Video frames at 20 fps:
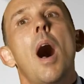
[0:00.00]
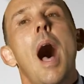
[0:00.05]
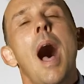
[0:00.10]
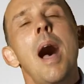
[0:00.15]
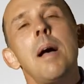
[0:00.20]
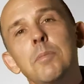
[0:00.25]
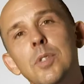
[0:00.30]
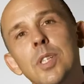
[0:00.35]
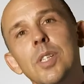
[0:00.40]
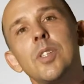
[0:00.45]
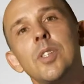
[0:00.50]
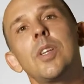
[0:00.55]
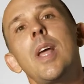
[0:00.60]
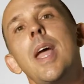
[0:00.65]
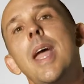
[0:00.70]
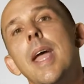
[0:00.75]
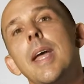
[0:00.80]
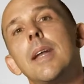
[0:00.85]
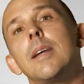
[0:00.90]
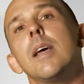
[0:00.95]
I'm just
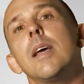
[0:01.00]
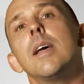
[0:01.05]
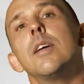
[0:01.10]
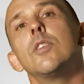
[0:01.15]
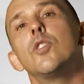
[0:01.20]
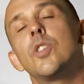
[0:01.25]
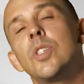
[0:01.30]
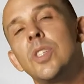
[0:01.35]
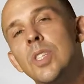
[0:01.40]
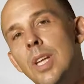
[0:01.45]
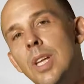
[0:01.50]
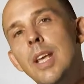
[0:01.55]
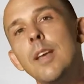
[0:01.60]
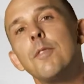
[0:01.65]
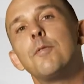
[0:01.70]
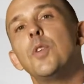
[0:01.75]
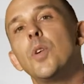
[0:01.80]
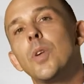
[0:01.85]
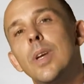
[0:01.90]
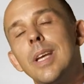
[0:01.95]
saying, see
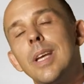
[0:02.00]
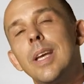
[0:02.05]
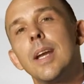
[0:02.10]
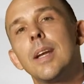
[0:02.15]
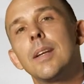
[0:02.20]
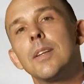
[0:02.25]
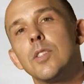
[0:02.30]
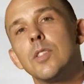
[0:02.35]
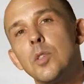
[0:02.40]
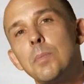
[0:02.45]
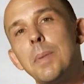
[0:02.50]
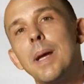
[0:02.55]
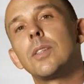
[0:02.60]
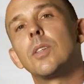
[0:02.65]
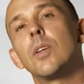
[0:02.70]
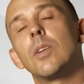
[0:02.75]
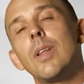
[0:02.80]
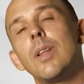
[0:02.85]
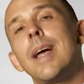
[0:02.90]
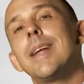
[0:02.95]
if you can get an
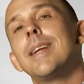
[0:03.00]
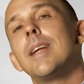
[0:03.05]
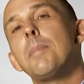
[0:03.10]
inspector lined